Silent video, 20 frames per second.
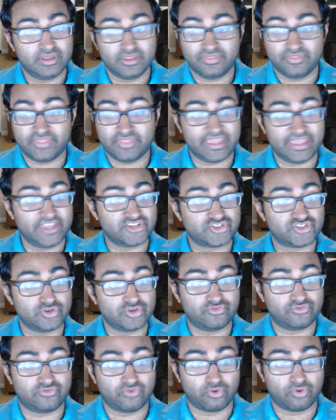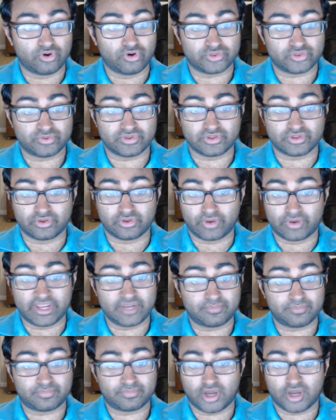they issued forth with
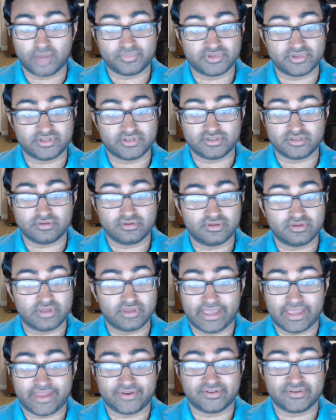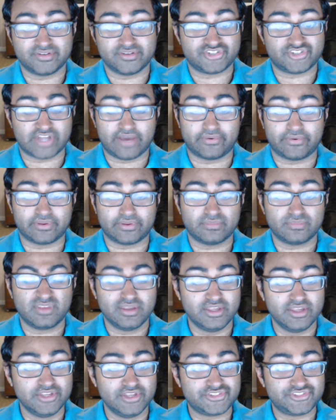great promptitude and shouting,
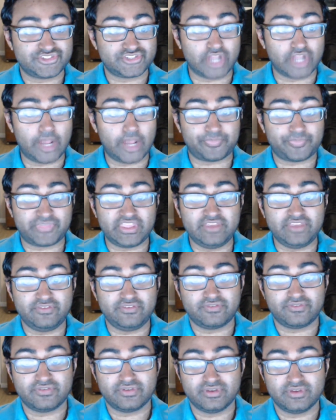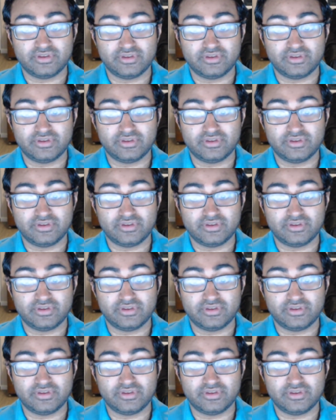Stop thief!